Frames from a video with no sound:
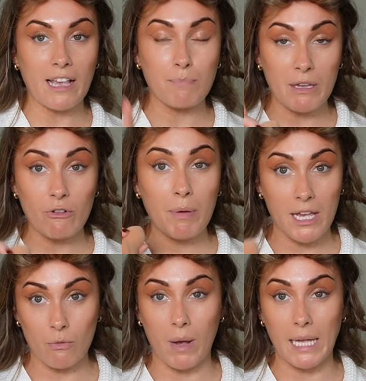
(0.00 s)
it's been
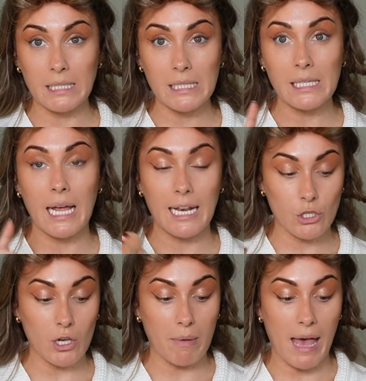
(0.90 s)
repaired once and I
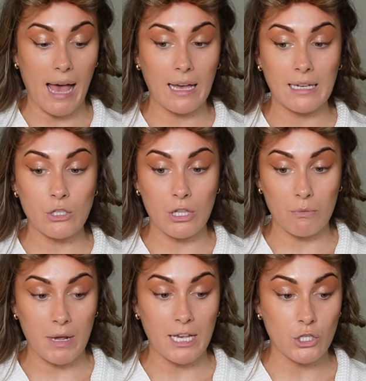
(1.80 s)
took it back to the
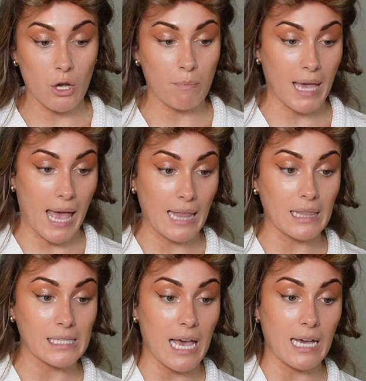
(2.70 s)
repair shop again
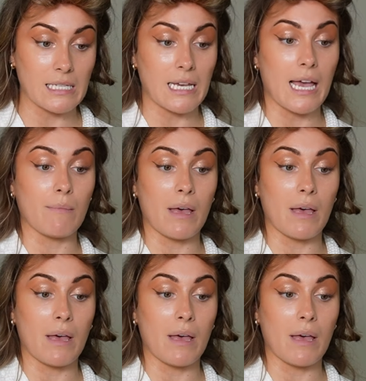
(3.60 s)
the second time